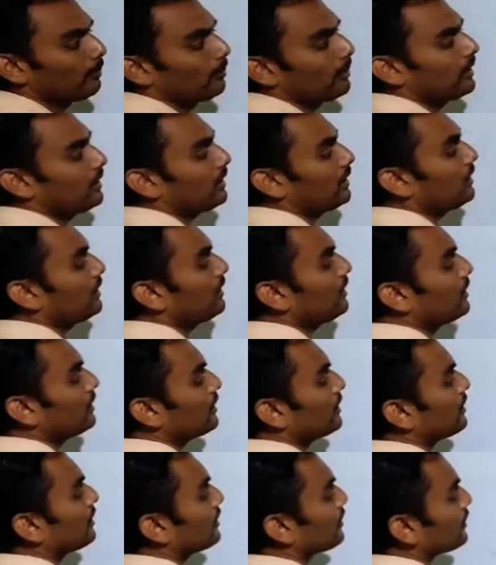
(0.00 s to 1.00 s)
P,
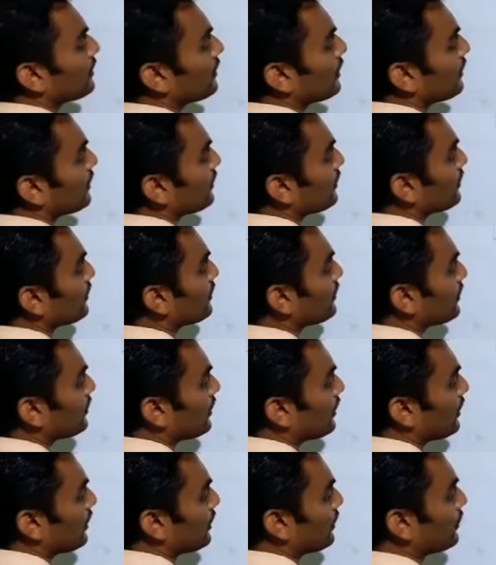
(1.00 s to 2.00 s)
okay,
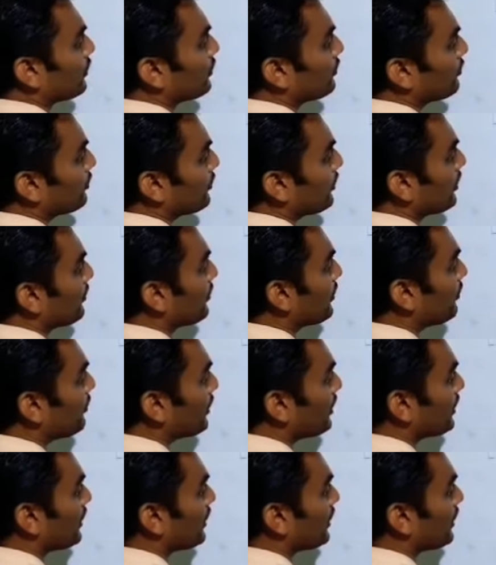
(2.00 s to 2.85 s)
I hope you remember